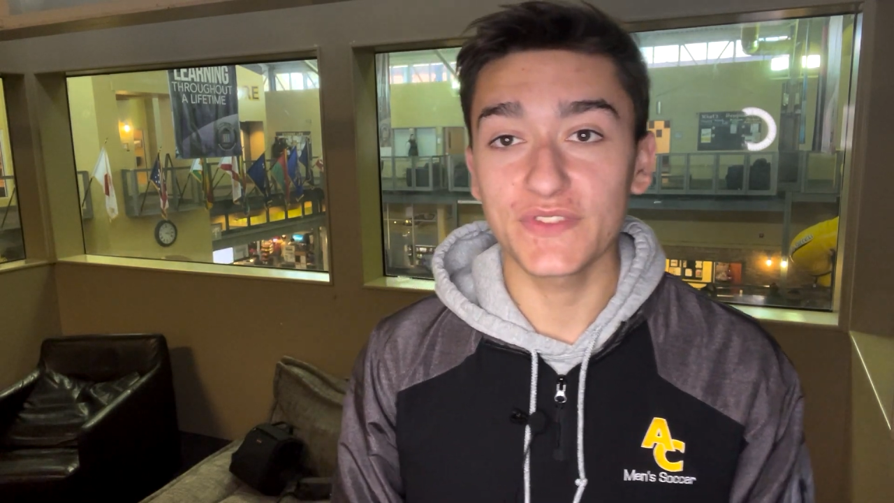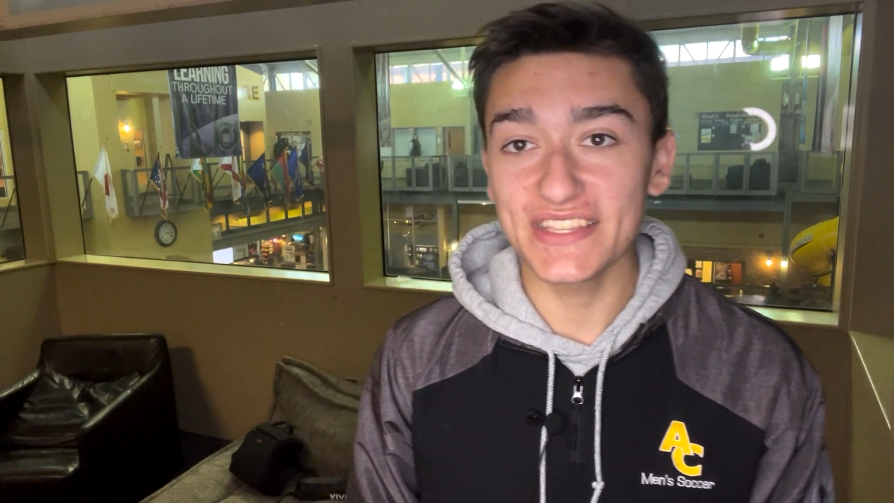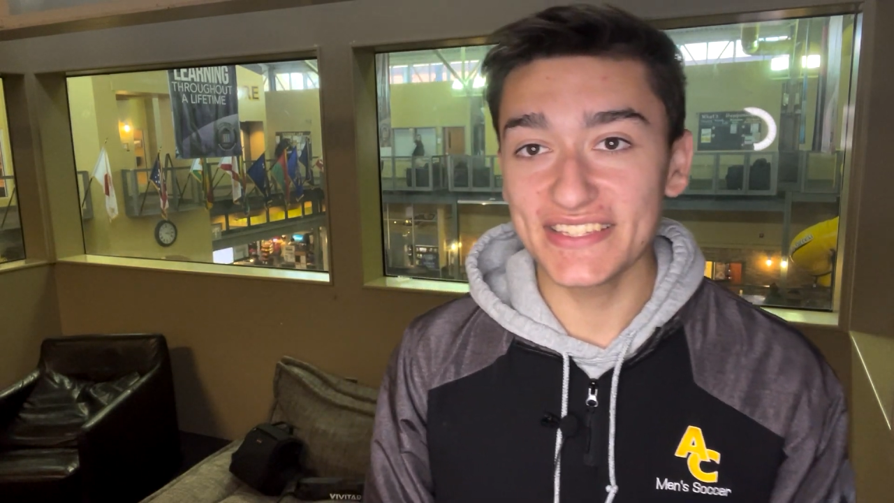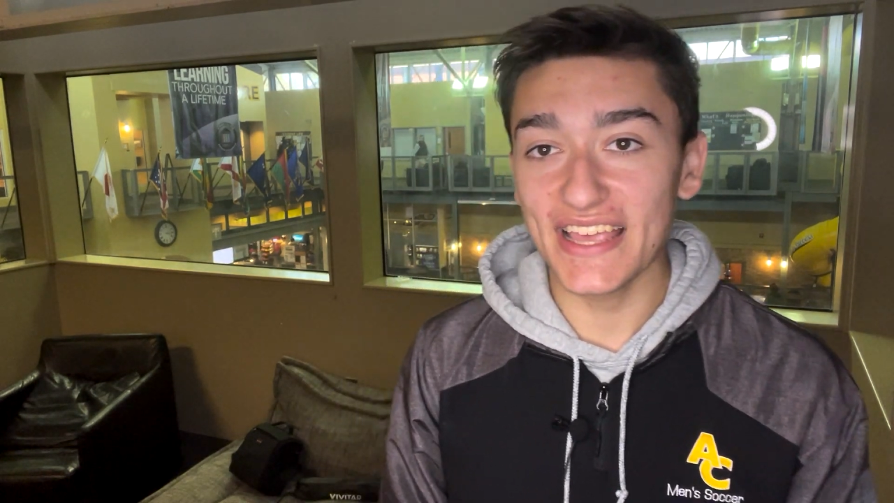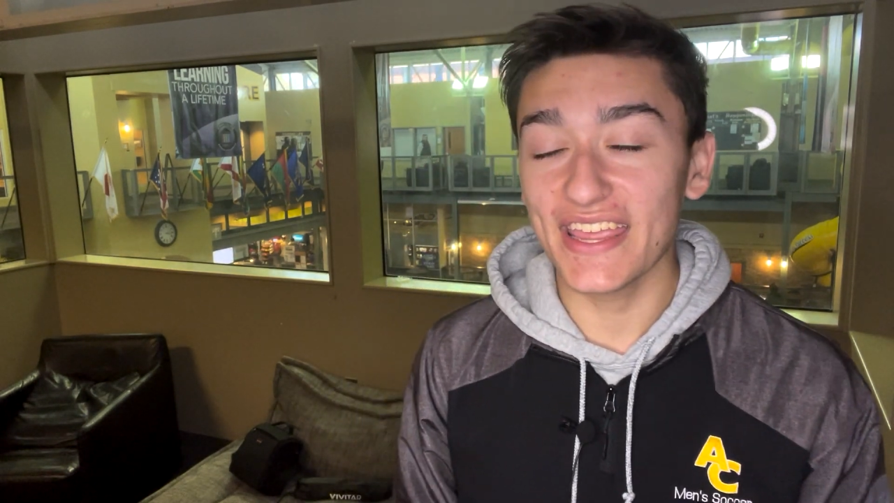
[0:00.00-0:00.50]
for
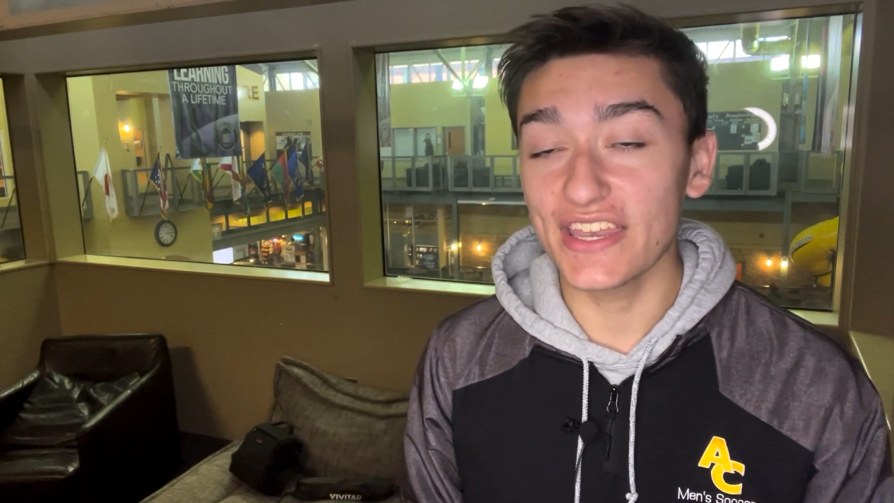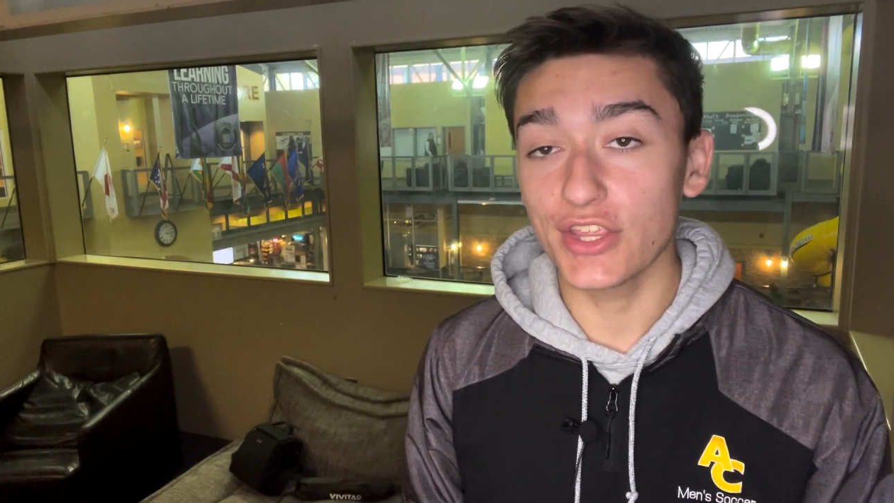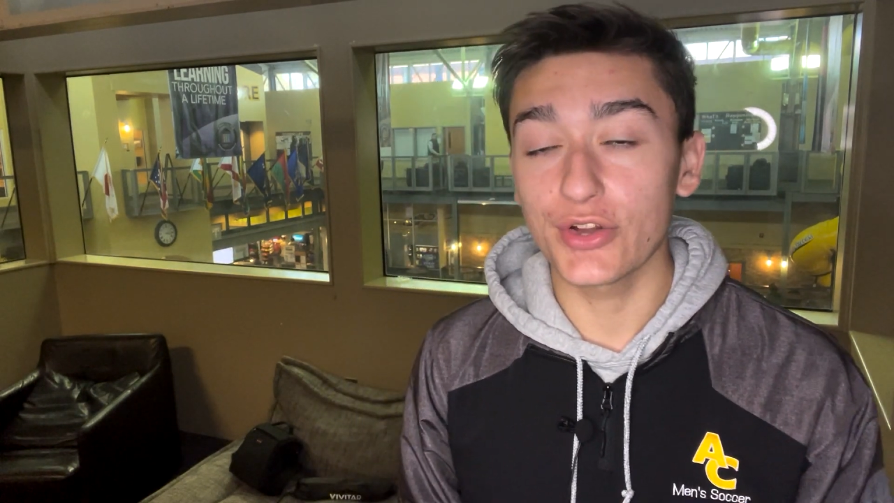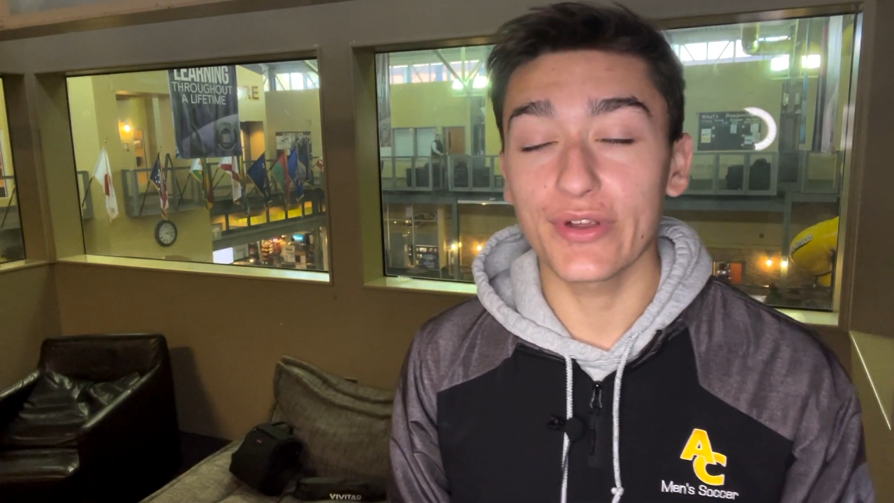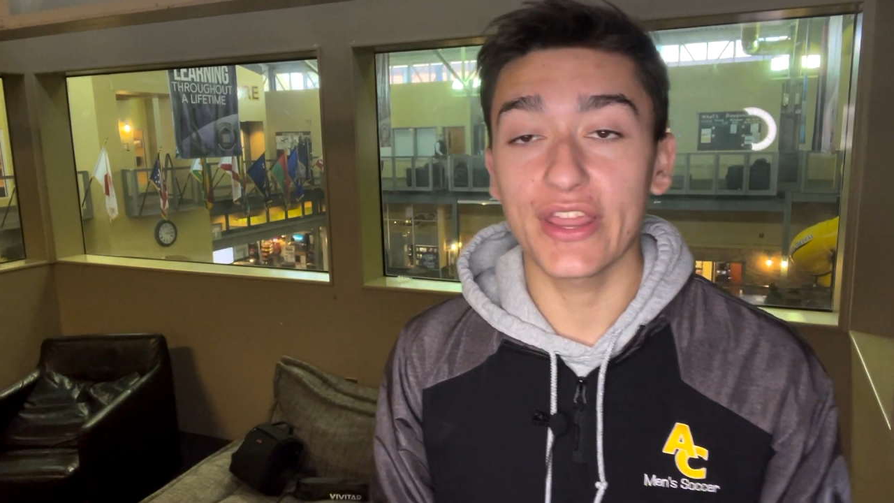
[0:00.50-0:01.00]
the second
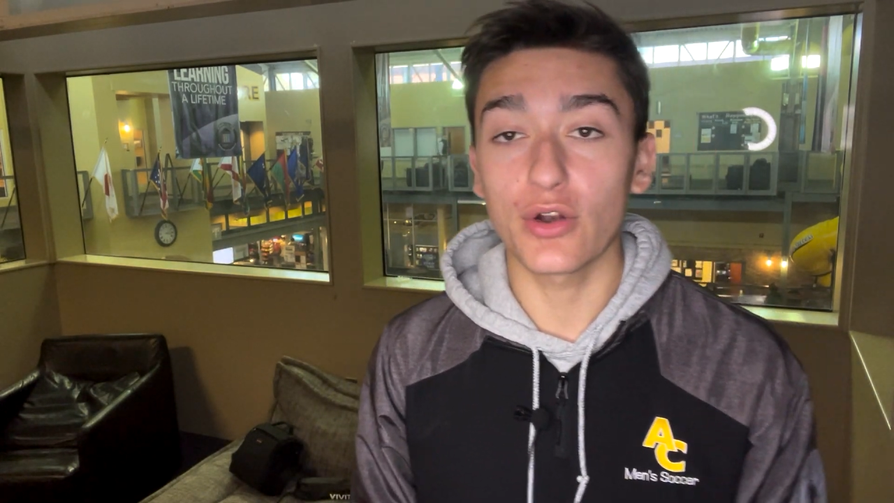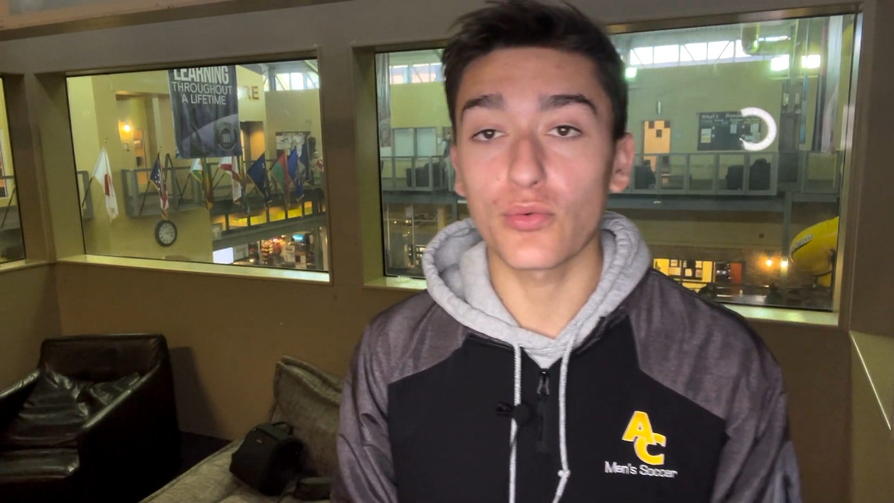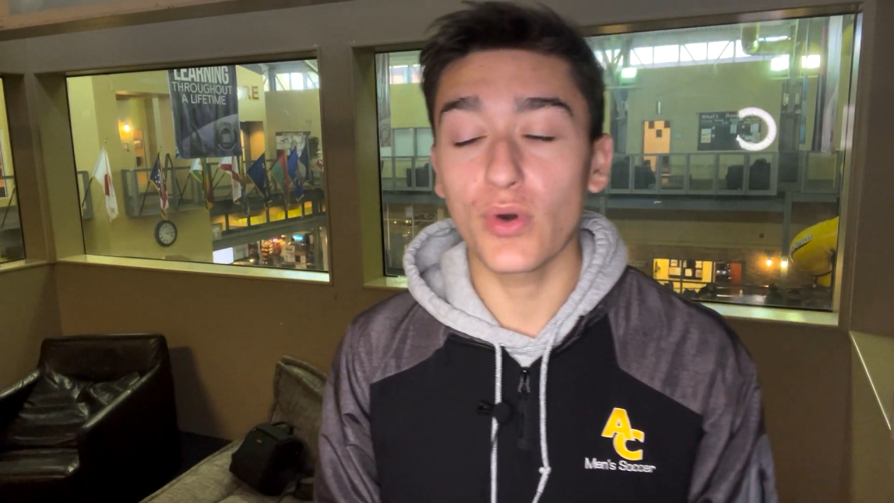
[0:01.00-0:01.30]
year in a